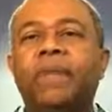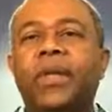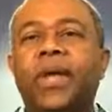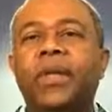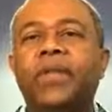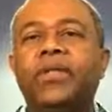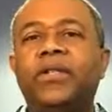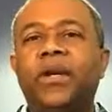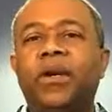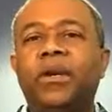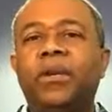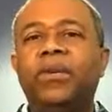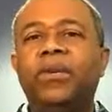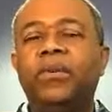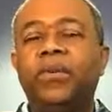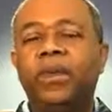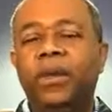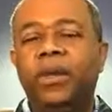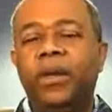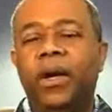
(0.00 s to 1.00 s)
And so
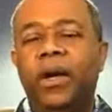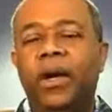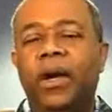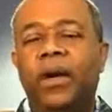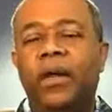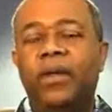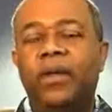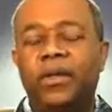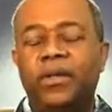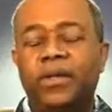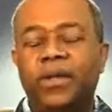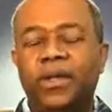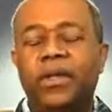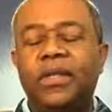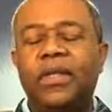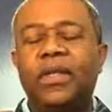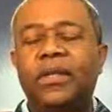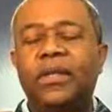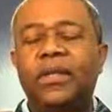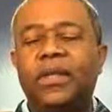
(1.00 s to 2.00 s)
uh, the
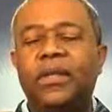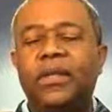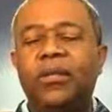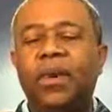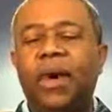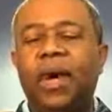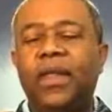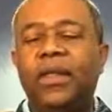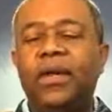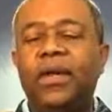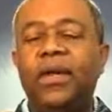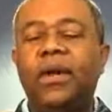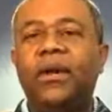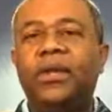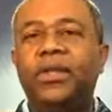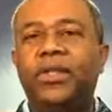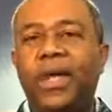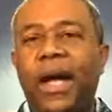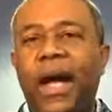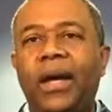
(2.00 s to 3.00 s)
statistics, while they are
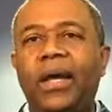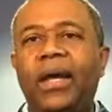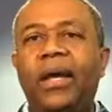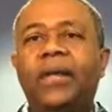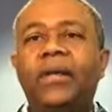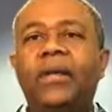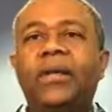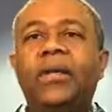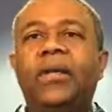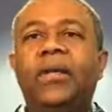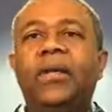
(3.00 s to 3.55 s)
shocking,